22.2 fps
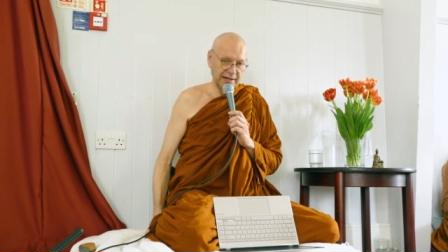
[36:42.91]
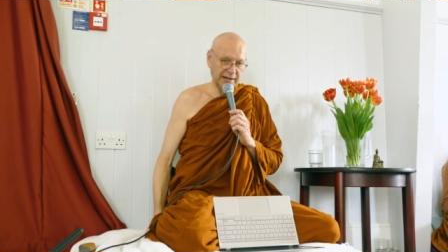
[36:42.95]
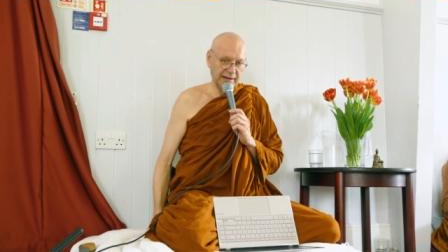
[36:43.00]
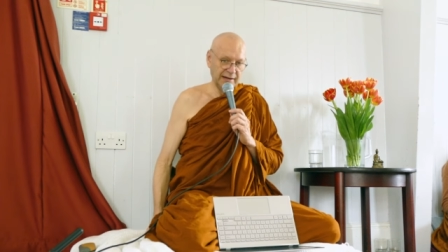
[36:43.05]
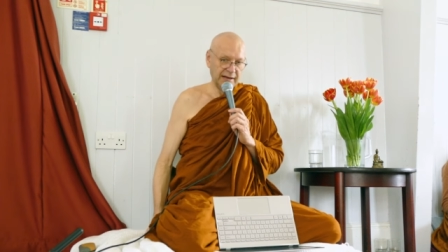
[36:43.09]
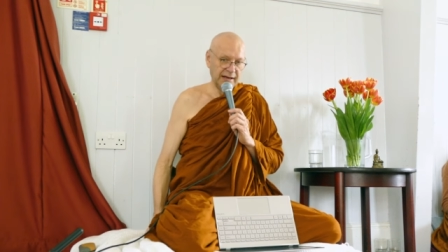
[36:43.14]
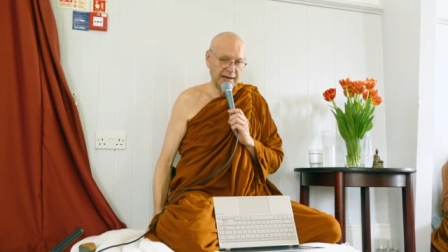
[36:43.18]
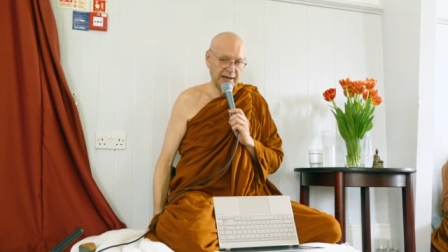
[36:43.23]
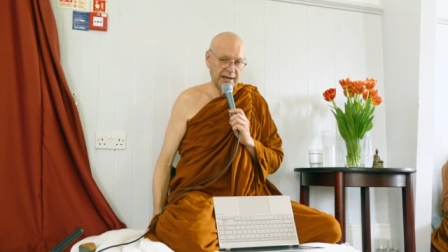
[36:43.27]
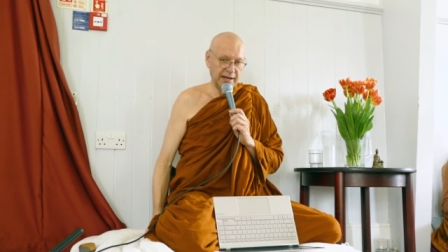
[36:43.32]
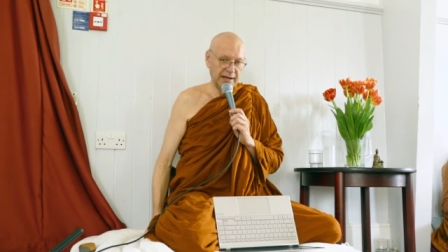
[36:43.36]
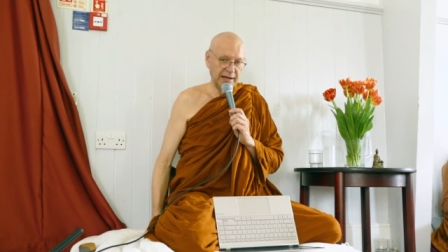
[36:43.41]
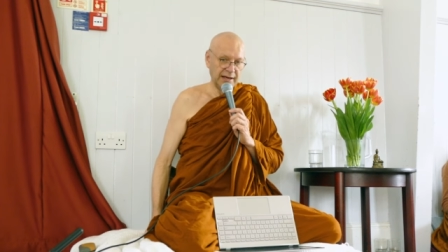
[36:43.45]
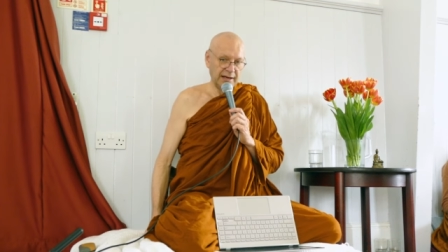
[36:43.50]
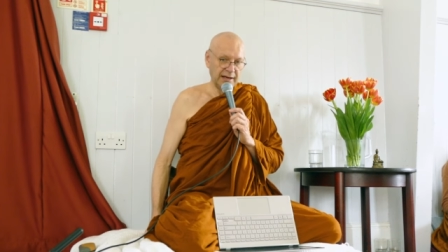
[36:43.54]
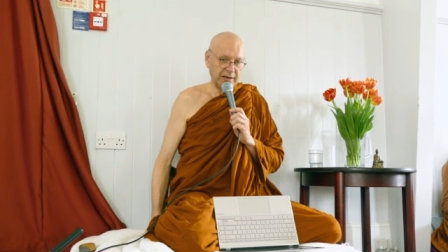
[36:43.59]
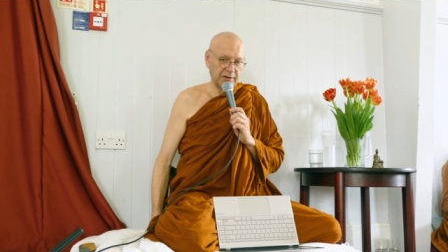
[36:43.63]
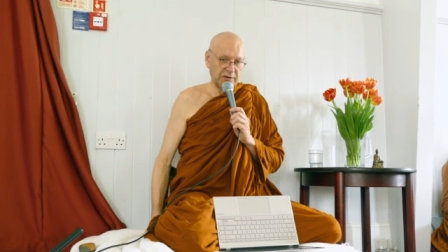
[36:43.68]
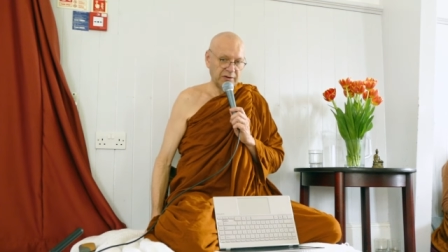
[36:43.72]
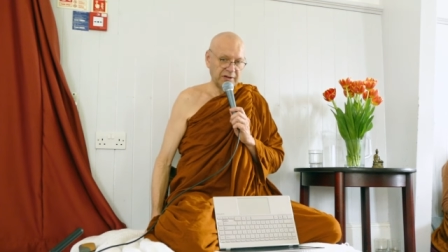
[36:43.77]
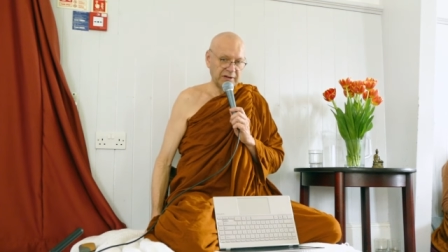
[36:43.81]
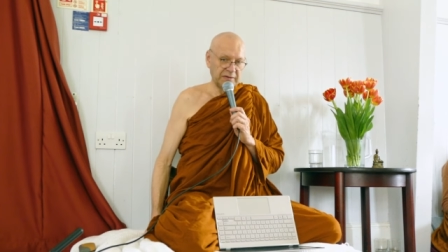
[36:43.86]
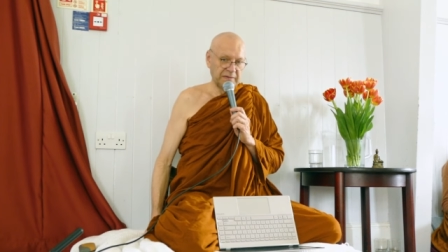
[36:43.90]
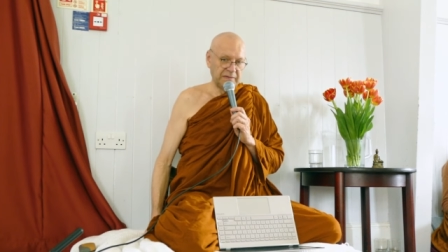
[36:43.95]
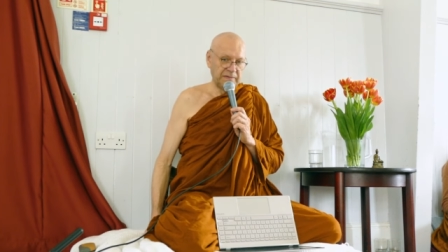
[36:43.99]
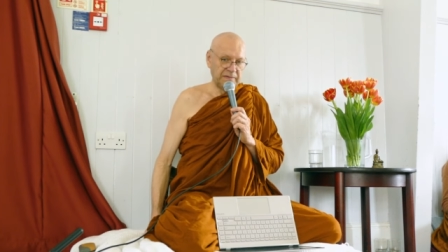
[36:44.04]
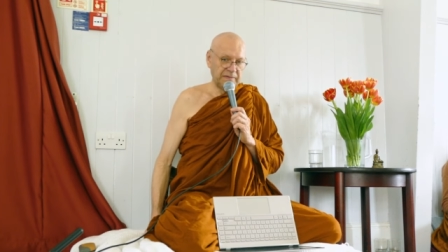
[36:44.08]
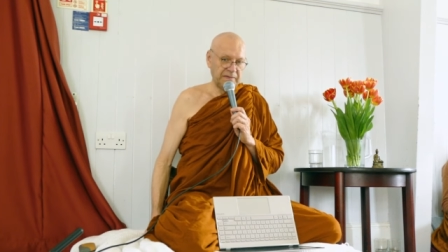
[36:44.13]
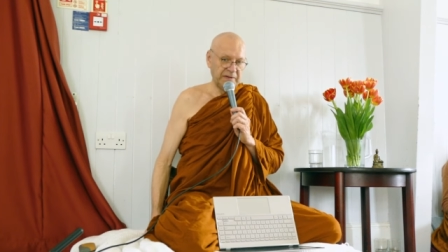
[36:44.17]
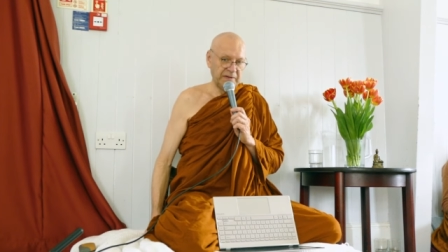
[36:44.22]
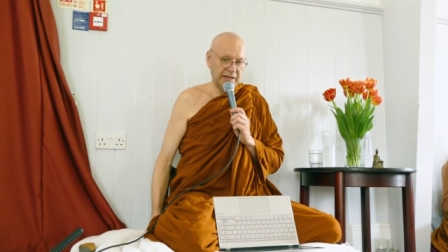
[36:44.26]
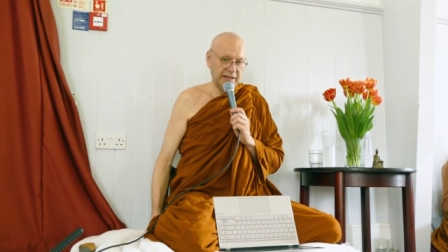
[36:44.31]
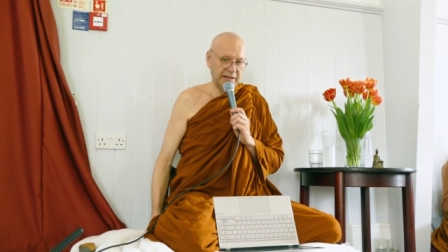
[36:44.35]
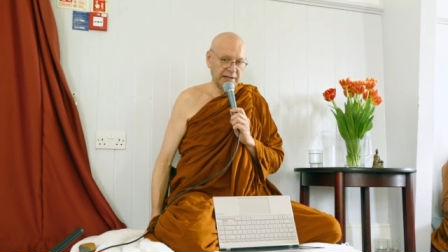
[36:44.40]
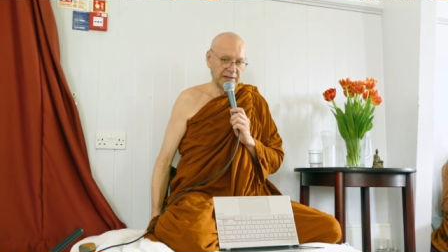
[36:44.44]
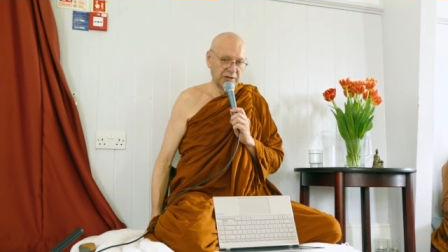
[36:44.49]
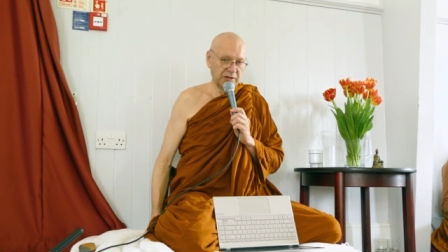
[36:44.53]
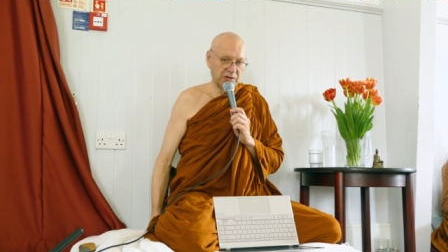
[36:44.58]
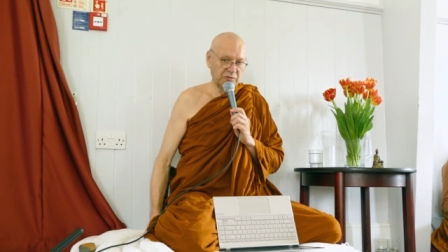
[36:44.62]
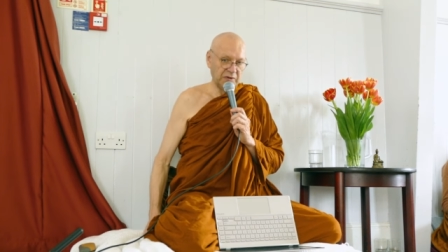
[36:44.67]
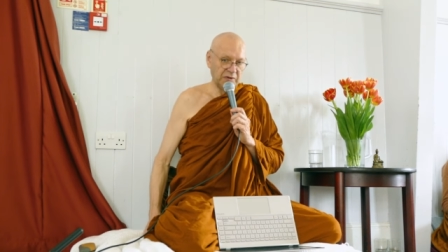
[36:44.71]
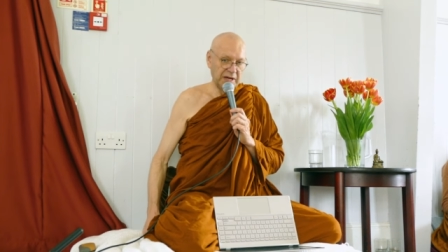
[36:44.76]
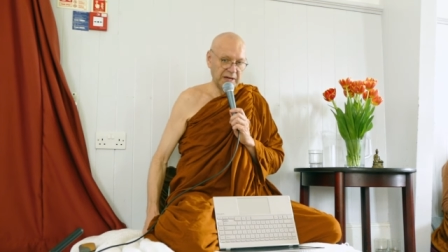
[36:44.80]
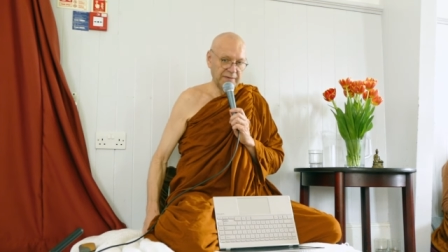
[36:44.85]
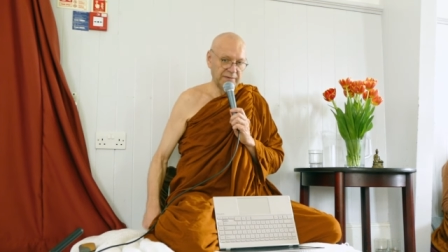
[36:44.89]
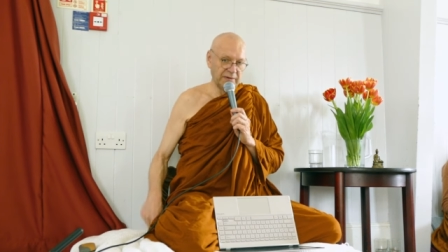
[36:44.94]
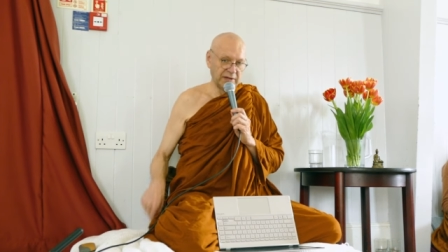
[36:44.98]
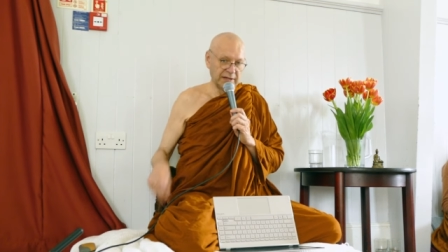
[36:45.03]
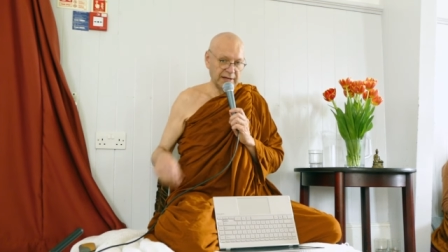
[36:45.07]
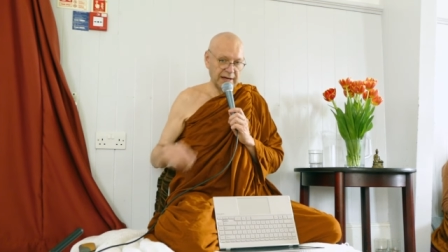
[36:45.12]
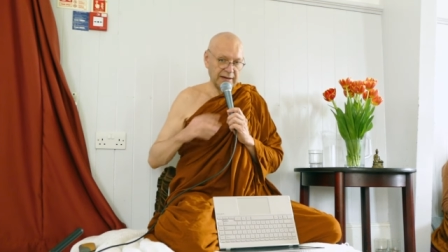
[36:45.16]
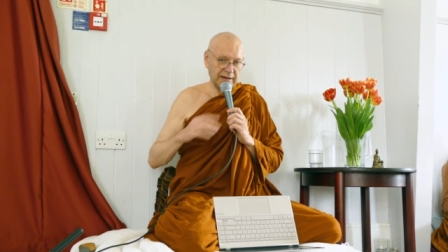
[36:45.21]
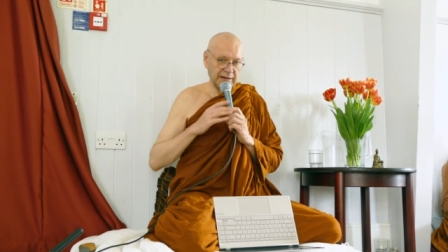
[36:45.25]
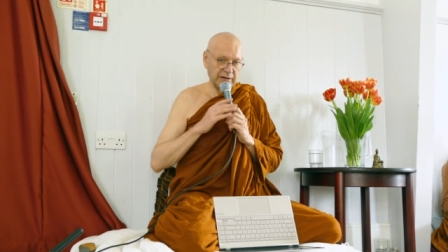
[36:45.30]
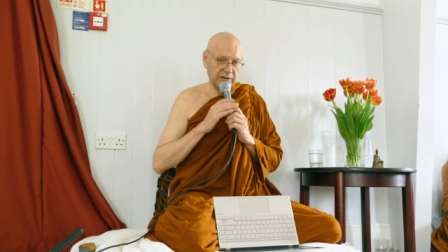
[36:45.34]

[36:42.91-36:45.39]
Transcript: Uh, you can feel the craving. I eh?